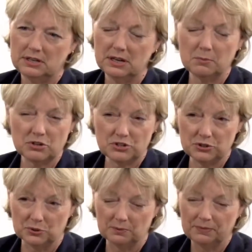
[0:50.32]
Number
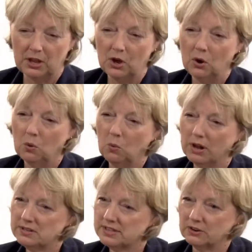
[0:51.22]
two,
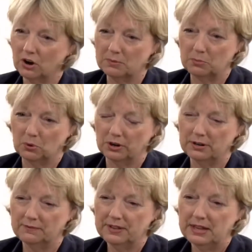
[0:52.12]
once they're on board,
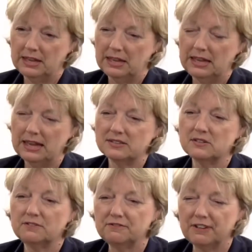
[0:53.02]
he has
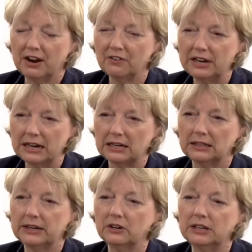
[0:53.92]
to very
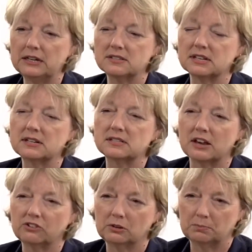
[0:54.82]
clearly
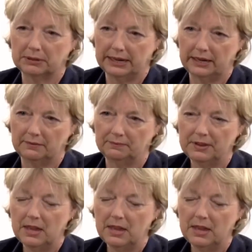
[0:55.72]
succession plan.